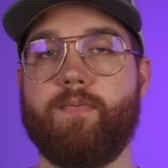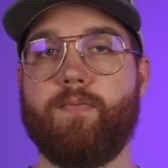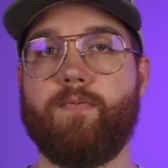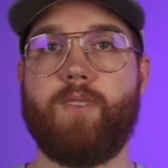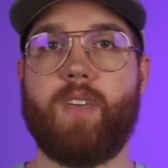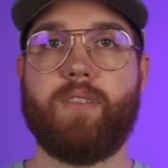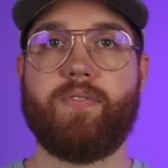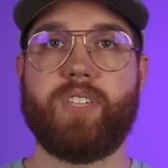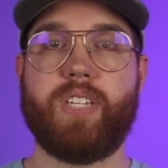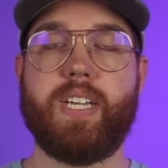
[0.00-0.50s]

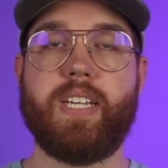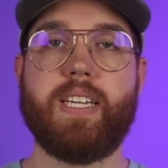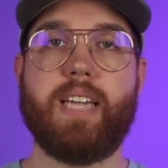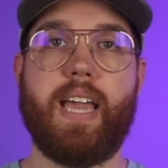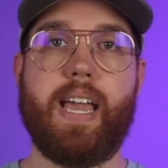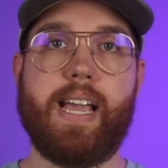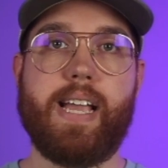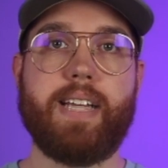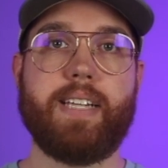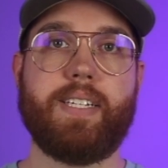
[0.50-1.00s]
$1,500 to
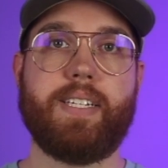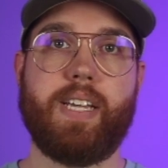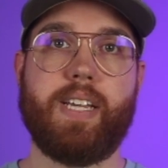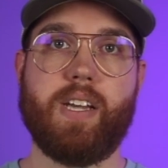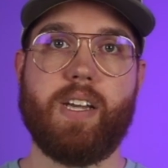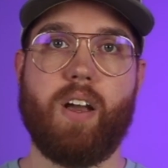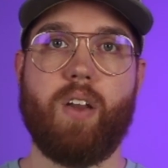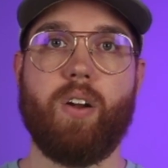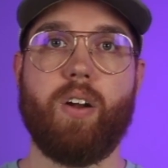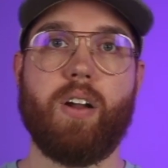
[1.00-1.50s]

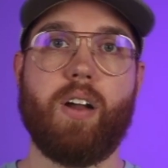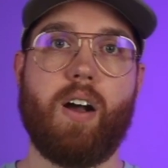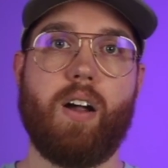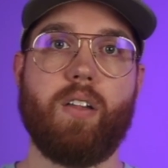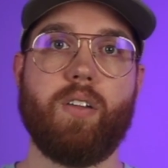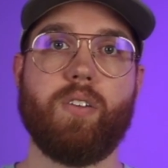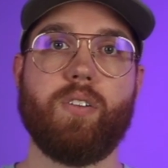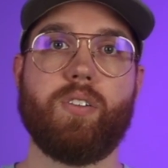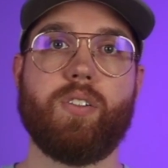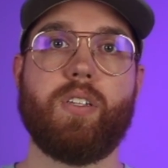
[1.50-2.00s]

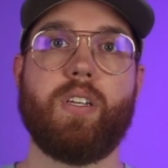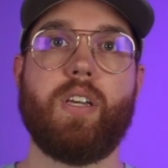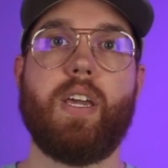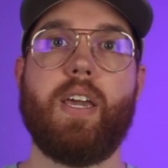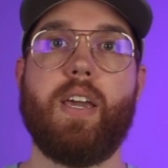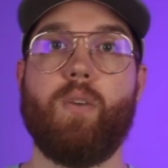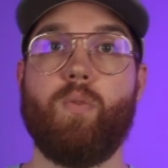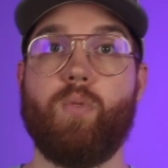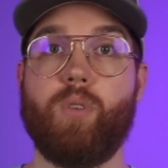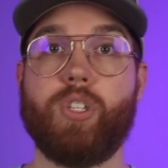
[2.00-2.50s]
$1,800,
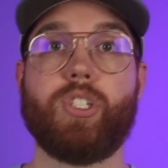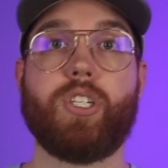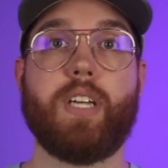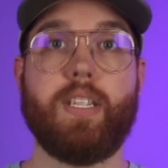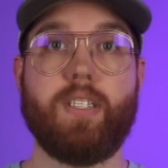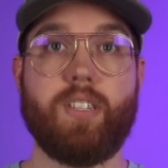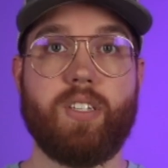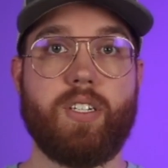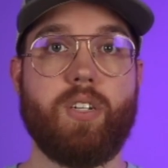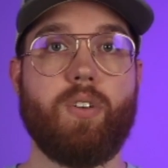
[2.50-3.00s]
which can
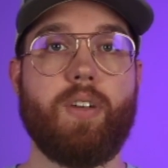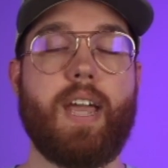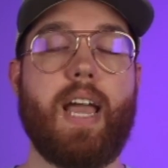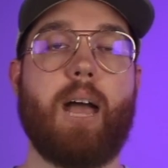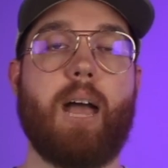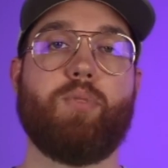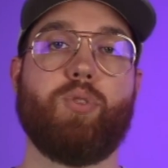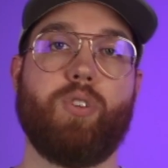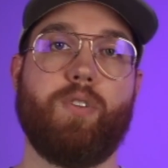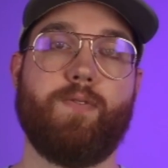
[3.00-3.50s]
still
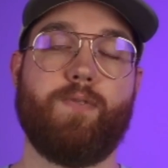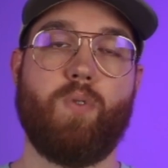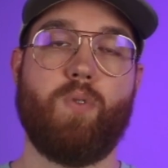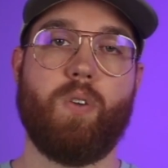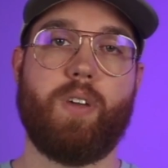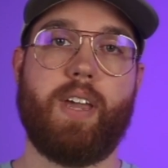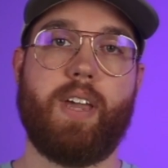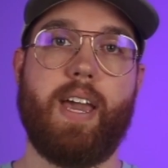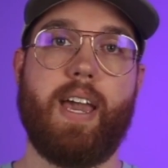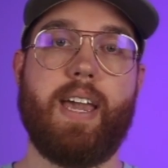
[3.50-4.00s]
capture in
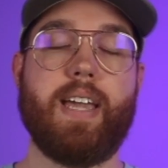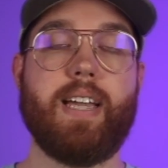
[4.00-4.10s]
4K.